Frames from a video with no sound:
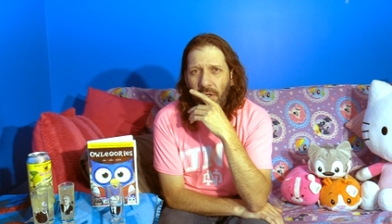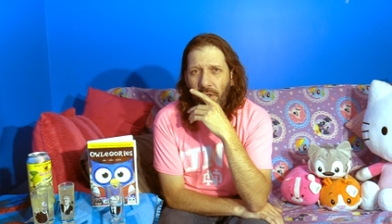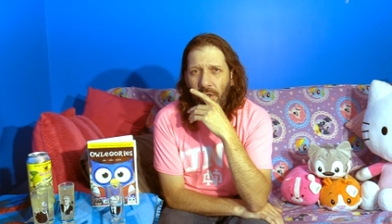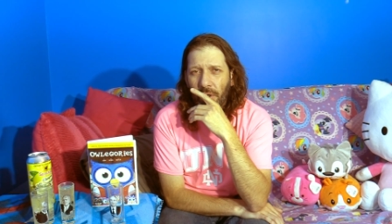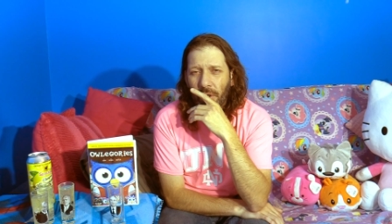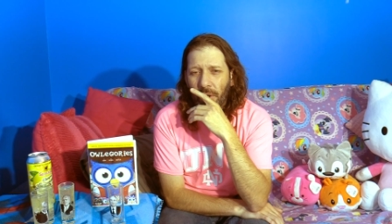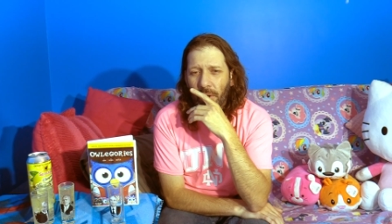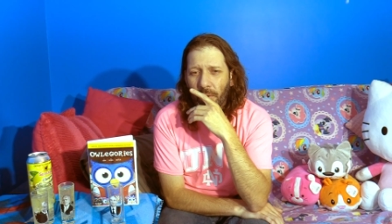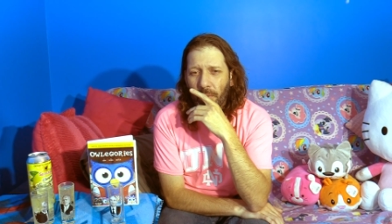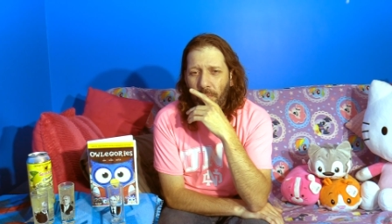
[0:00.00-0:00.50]

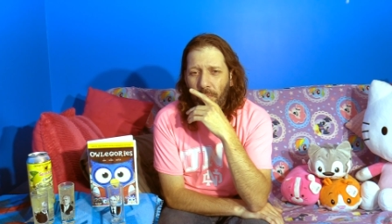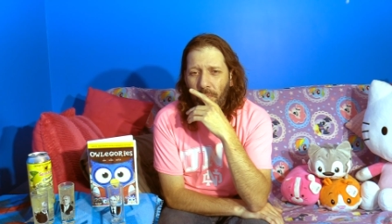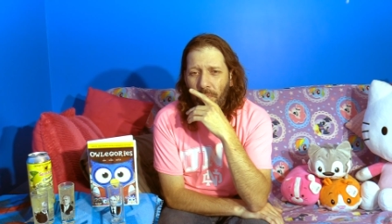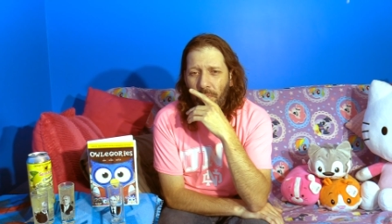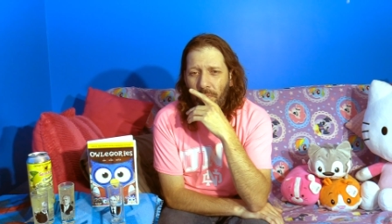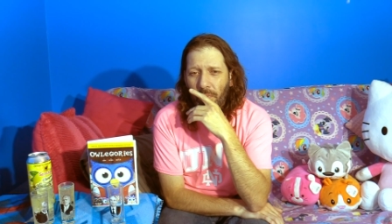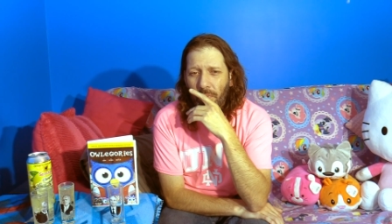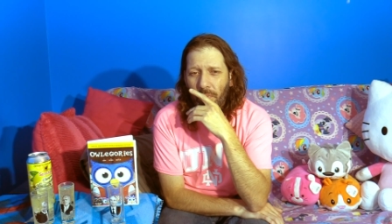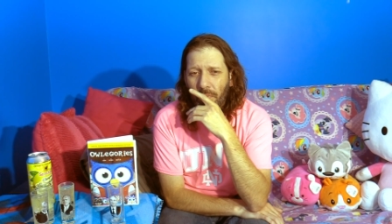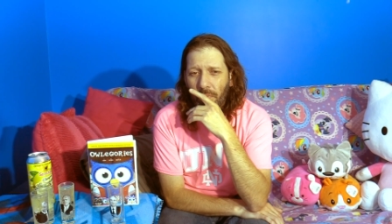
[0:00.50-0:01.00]
Um,
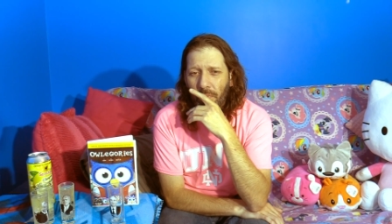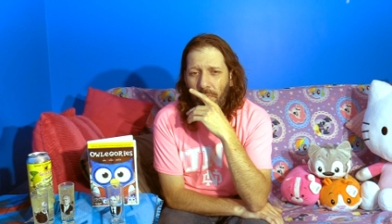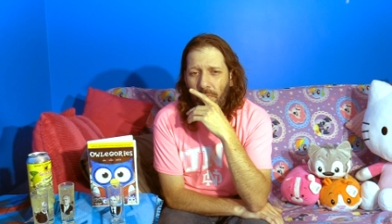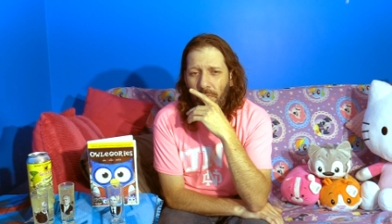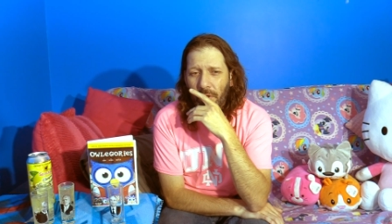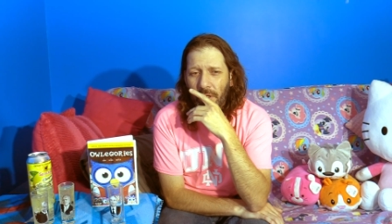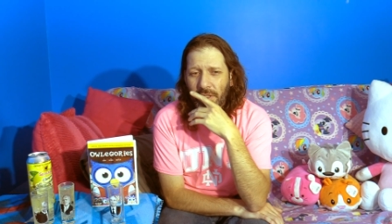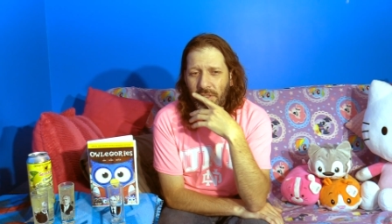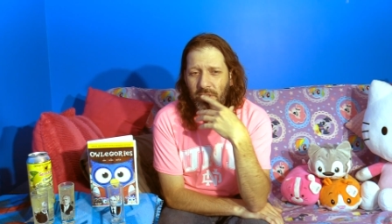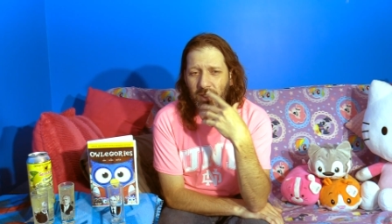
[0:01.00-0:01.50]

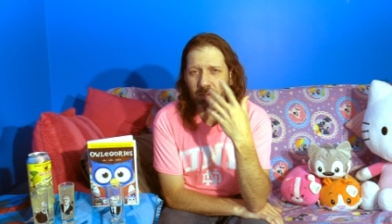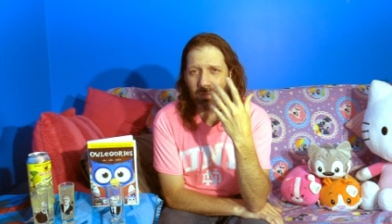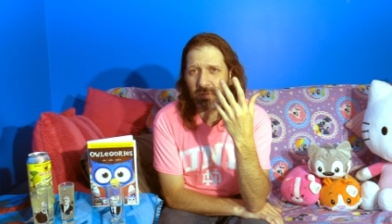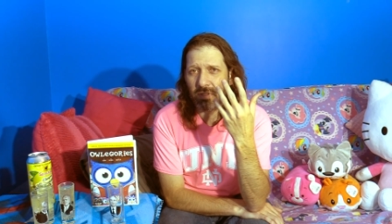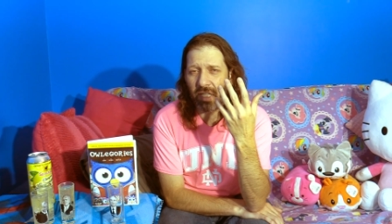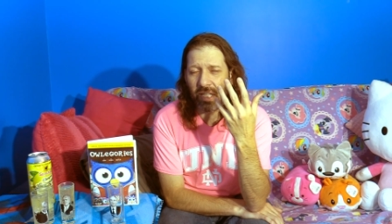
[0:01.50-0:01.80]
it's just